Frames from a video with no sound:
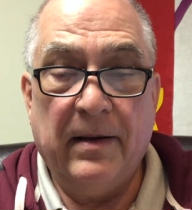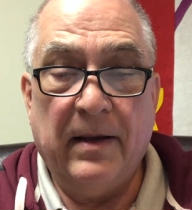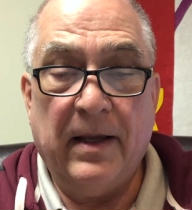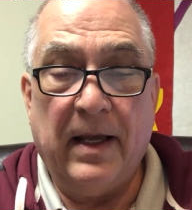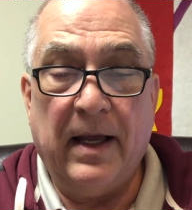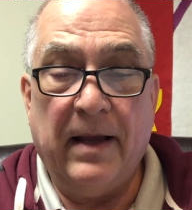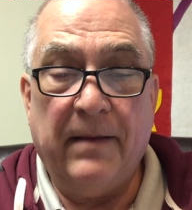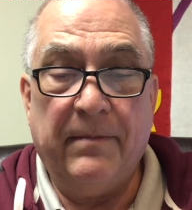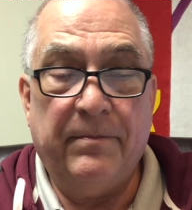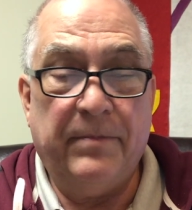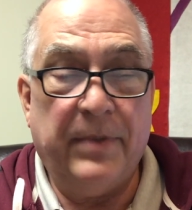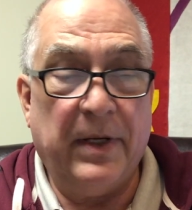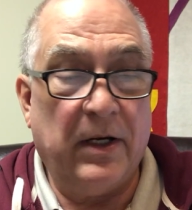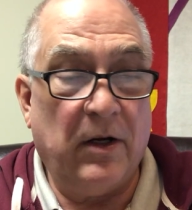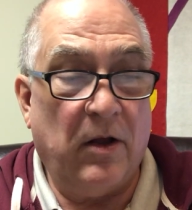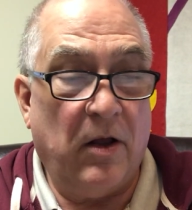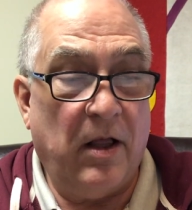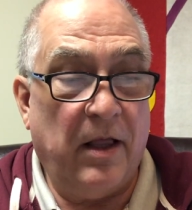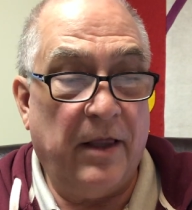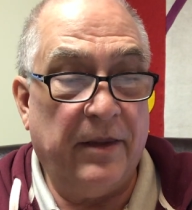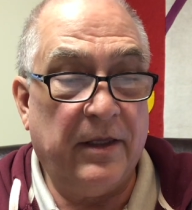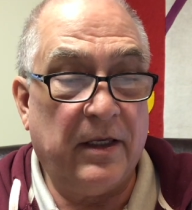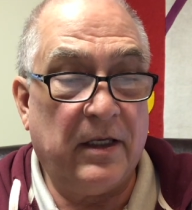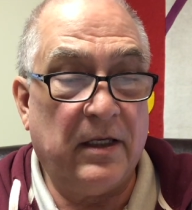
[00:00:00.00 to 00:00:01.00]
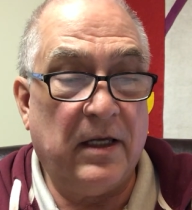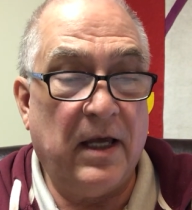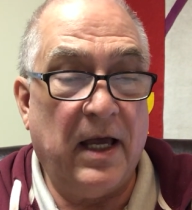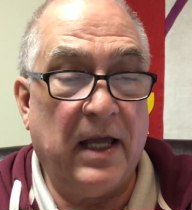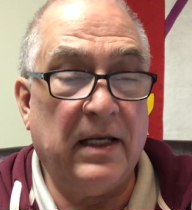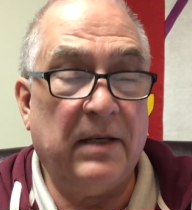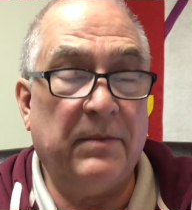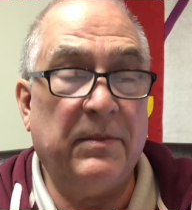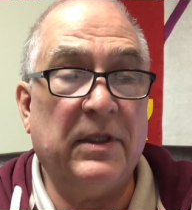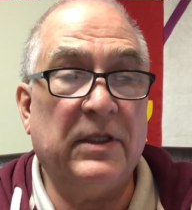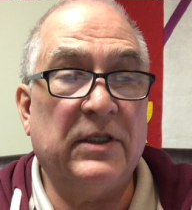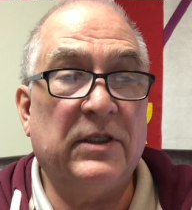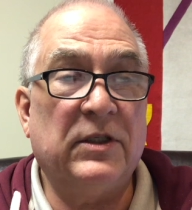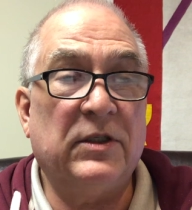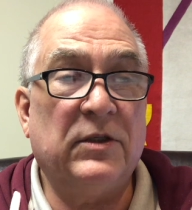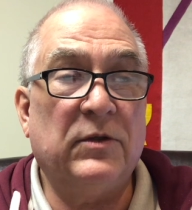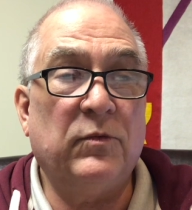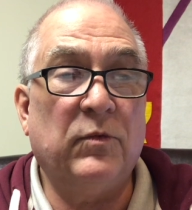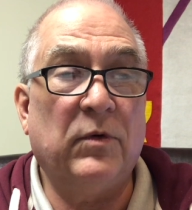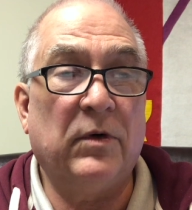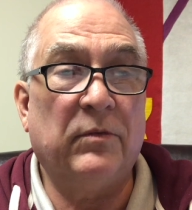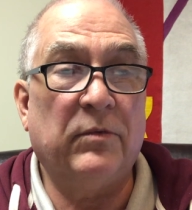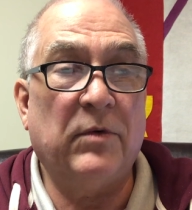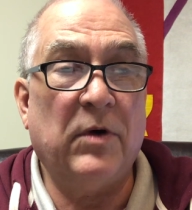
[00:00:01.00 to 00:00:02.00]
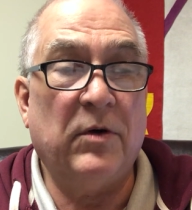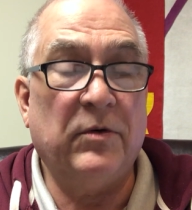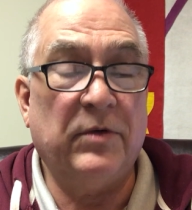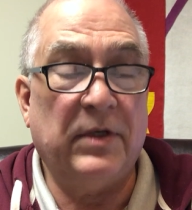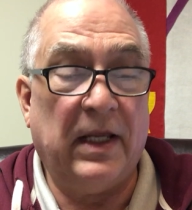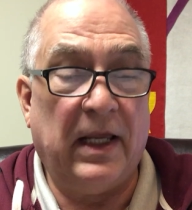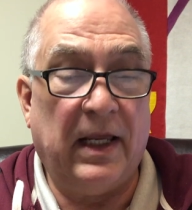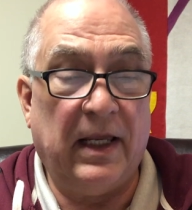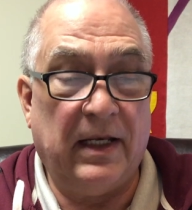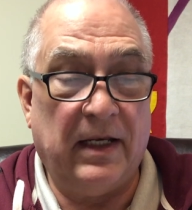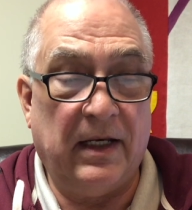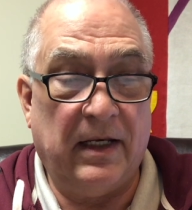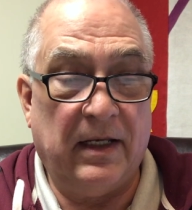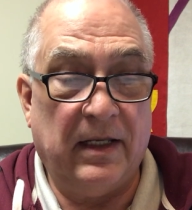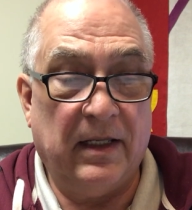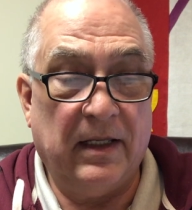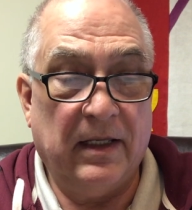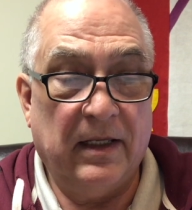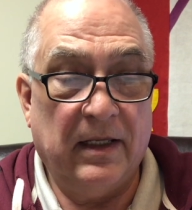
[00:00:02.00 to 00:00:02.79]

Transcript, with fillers: uh, but all the condiments were rotated